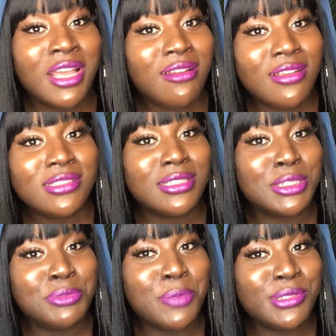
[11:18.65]
Let's get the
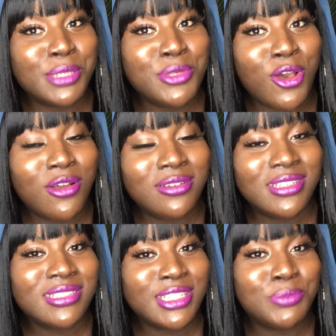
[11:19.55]
numbers up, y'all.
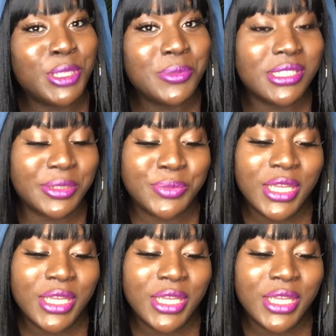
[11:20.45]
Let's get the numbers up.